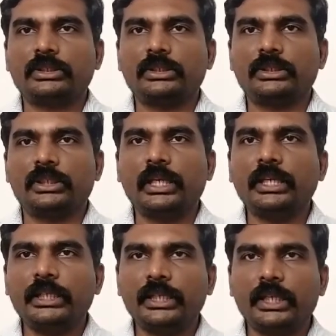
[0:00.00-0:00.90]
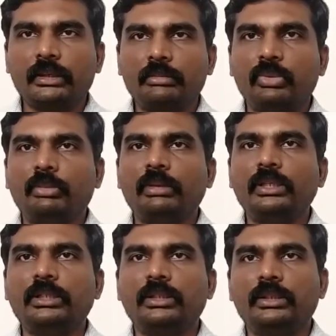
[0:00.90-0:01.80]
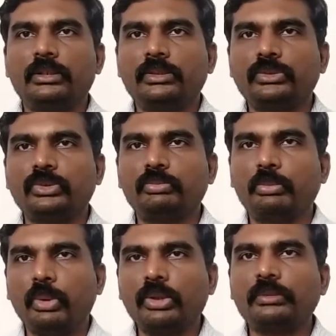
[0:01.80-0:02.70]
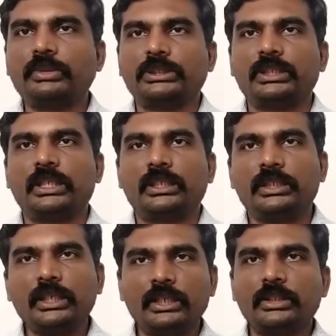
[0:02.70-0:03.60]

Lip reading: a linear movement to both piston at the